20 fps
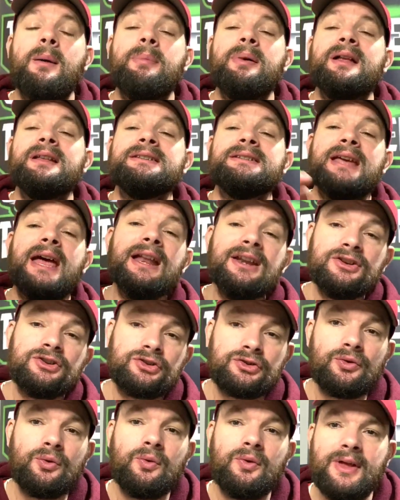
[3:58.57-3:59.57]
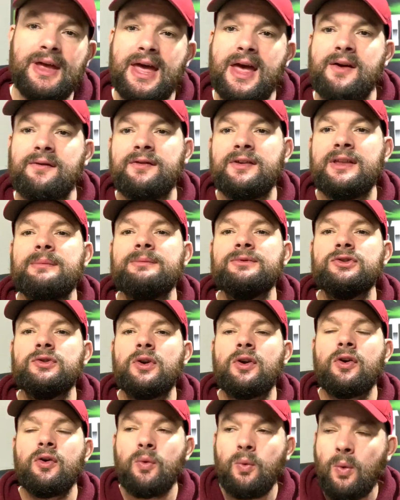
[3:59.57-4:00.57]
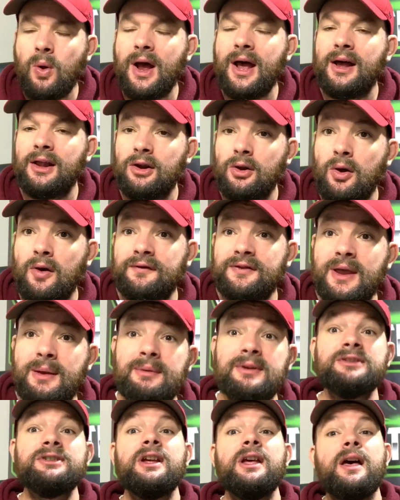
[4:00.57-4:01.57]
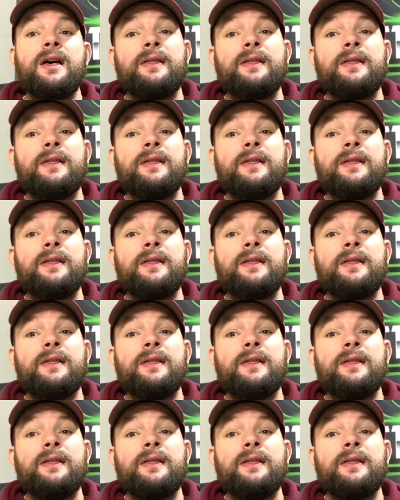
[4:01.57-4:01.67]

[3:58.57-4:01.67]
potential there for doing quite a lot of damage.